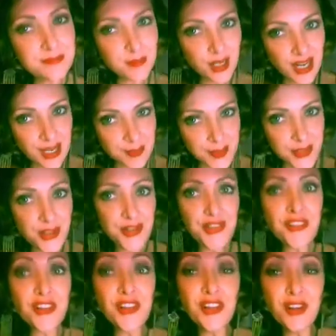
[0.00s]
Perhaps
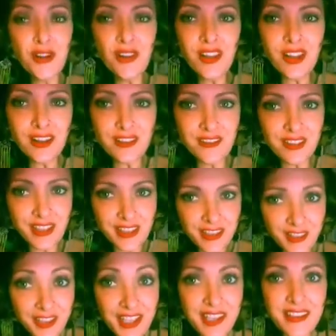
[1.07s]
there's a little love, a
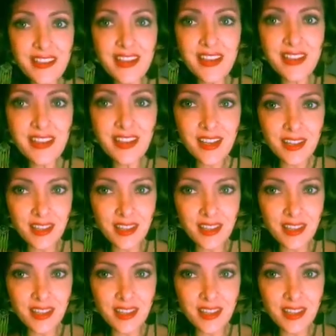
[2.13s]
little healing,